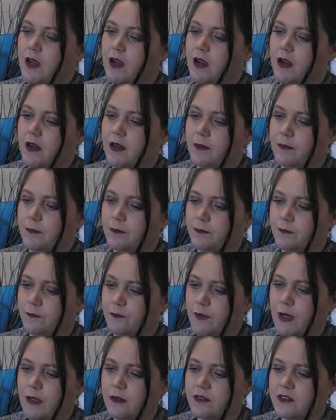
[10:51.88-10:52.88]

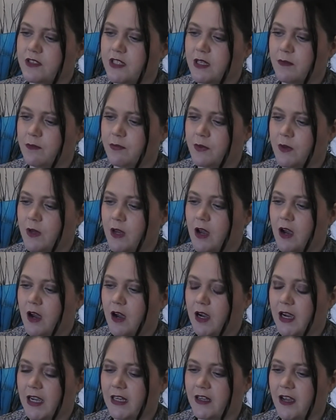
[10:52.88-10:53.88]
Felt tip
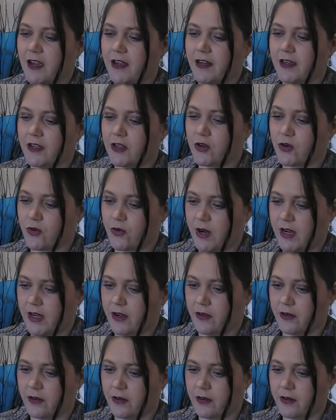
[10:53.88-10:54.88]
eyeliner
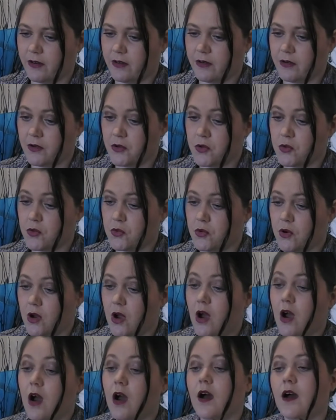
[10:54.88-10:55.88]
crayon.
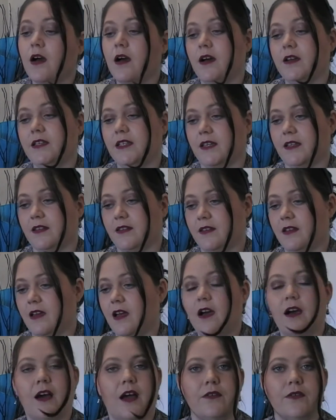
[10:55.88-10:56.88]
Ah, yes,
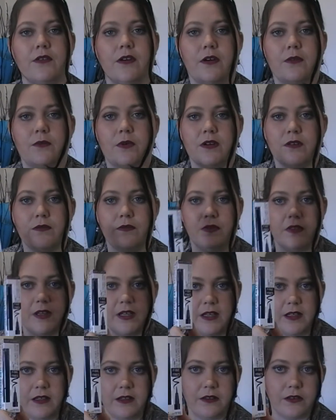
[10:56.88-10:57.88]
I've got one of
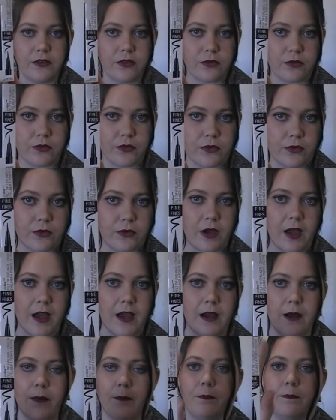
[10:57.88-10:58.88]
these through,
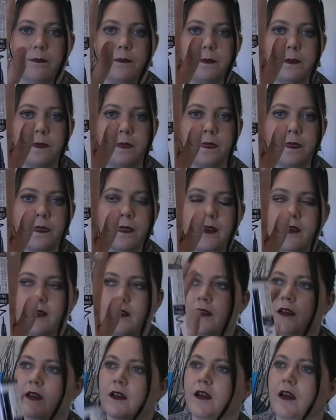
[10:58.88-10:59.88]
I
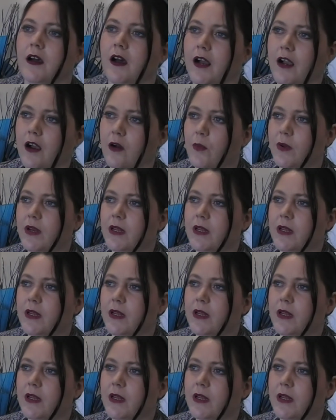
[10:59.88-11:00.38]
got one